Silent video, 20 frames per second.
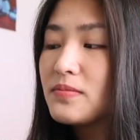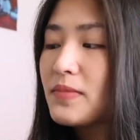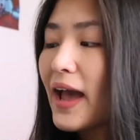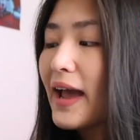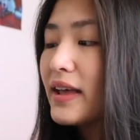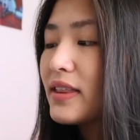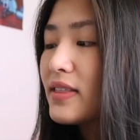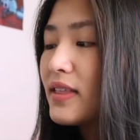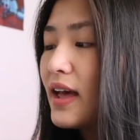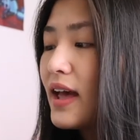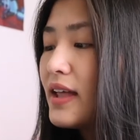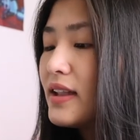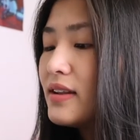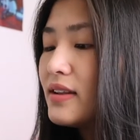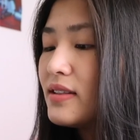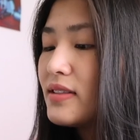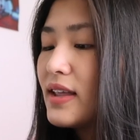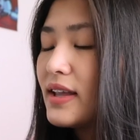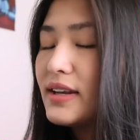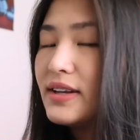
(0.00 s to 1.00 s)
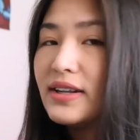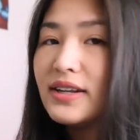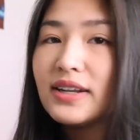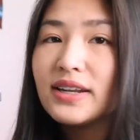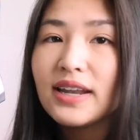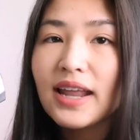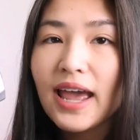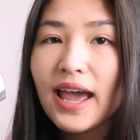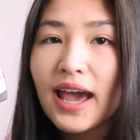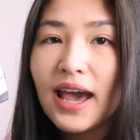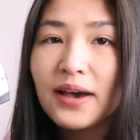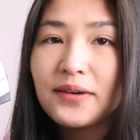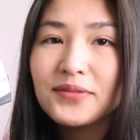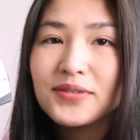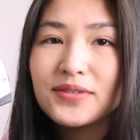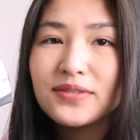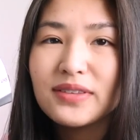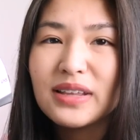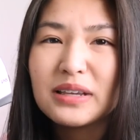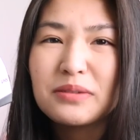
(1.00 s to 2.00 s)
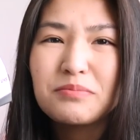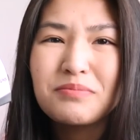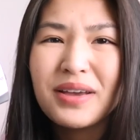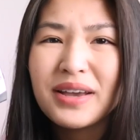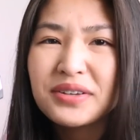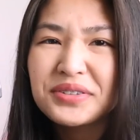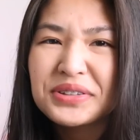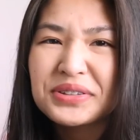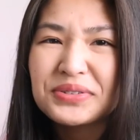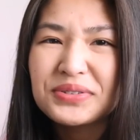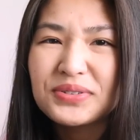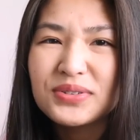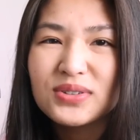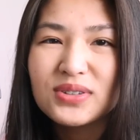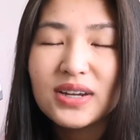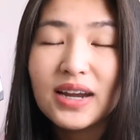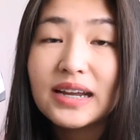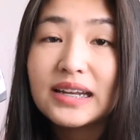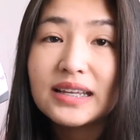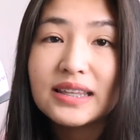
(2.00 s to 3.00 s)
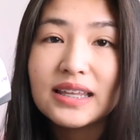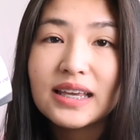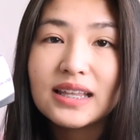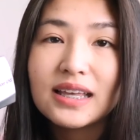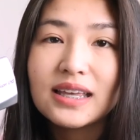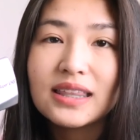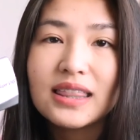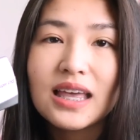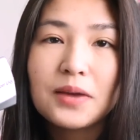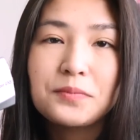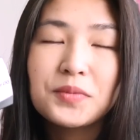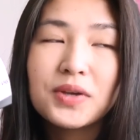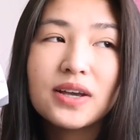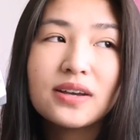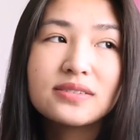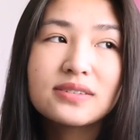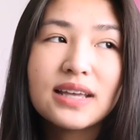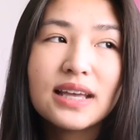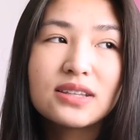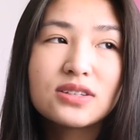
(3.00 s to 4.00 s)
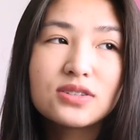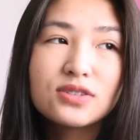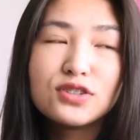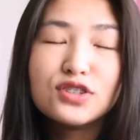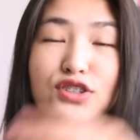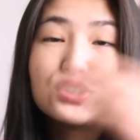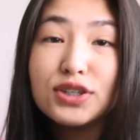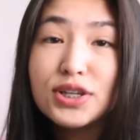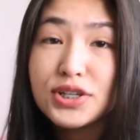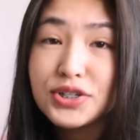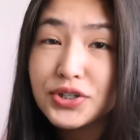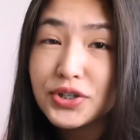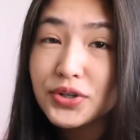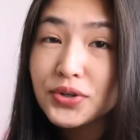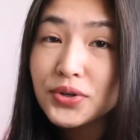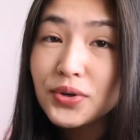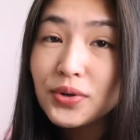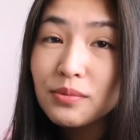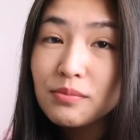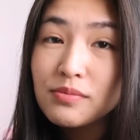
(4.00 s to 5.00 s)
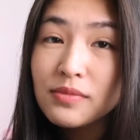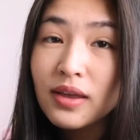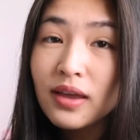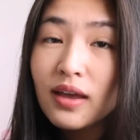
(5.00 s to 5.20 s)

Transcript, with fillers: back then, they didn't have like pixels or anything like that because that's digital.